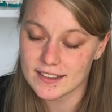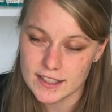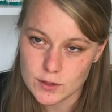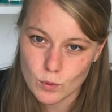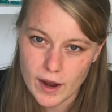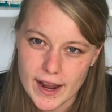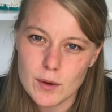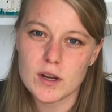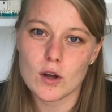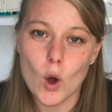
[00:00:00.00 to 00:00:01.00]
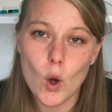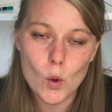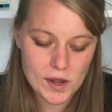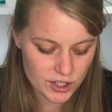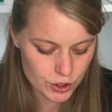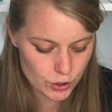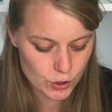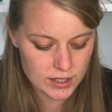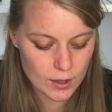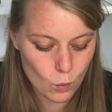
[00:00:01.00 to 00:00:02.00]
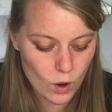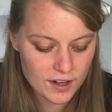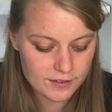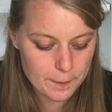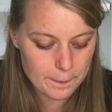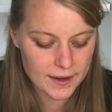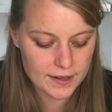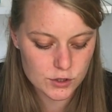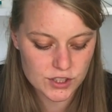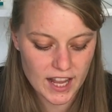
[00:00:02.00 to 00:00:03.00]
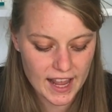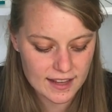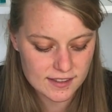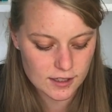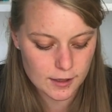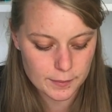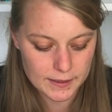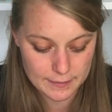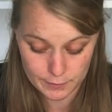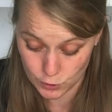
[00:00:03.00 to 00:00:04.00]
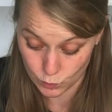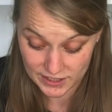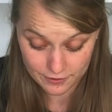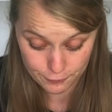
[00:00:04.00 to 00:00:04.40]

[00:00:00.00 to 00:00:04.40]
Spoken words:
this way we are always sure that one of the panels ends up in between the